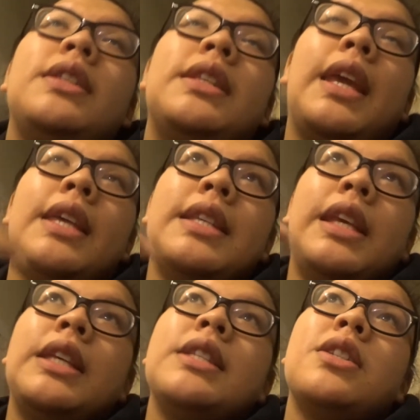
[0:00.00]

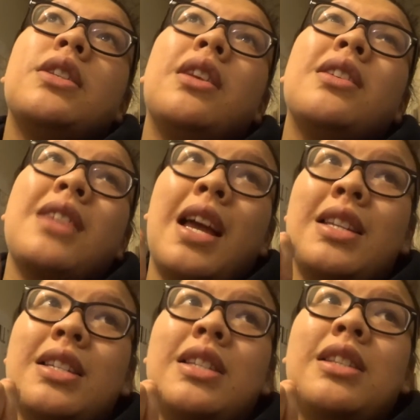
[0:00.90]
Daisy's
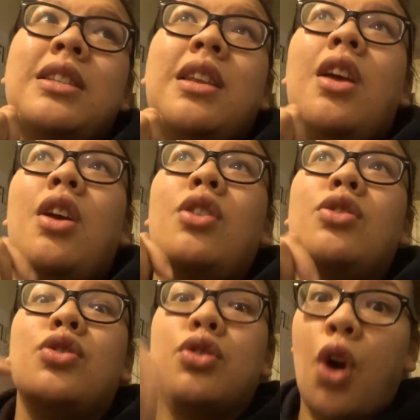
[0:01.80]
Santa
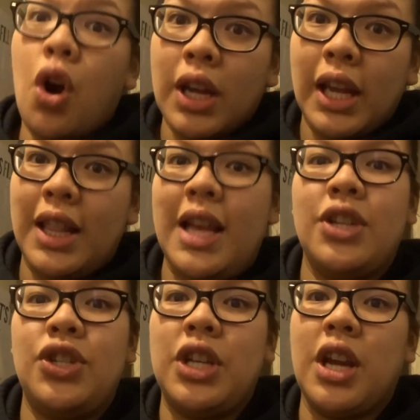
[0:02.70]
stocking
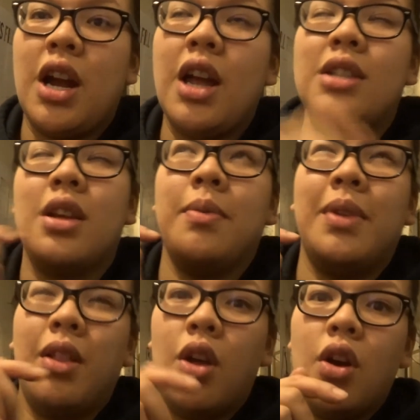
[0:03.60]
last year is up in
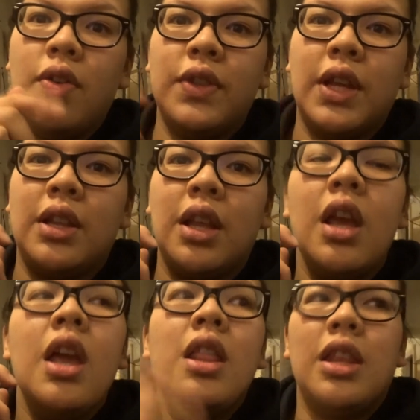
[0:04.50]
the loft and
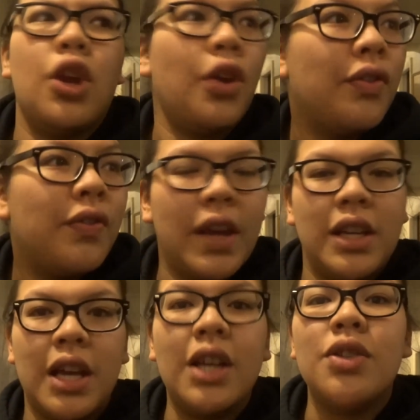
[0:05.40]
they couldn't
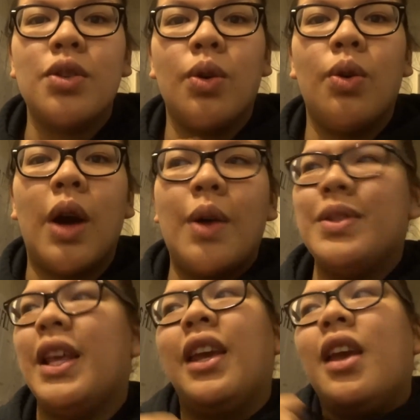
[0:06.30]
find it, so I
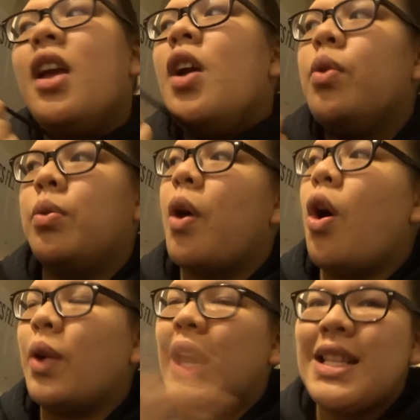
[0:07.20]
was like, well, we're
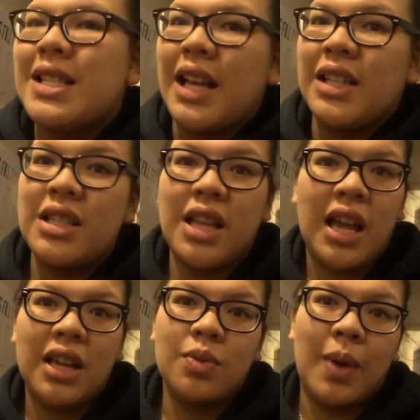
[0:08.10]
all getting Santa
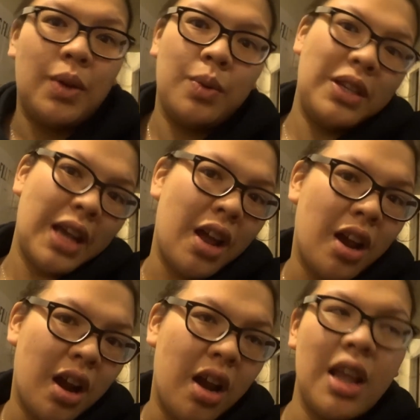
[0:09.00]
sacks, why don't we get
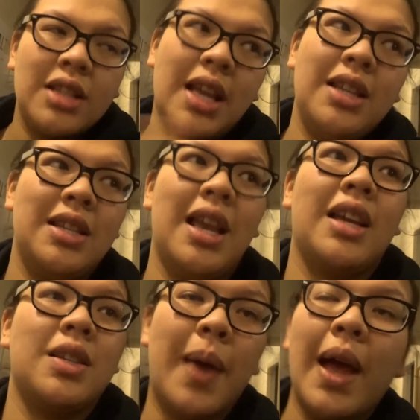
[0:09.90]
her a Santa
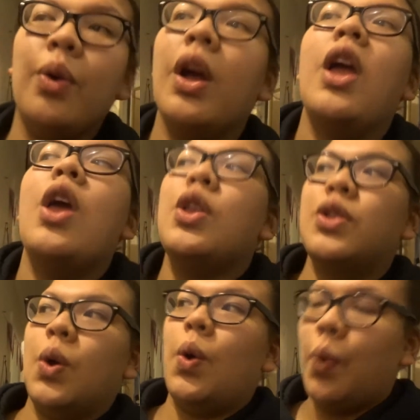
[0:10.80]
sack as well?
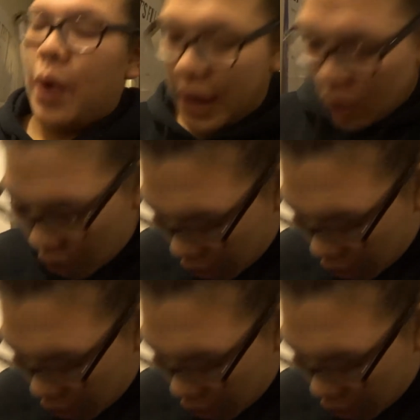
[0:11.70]
So I got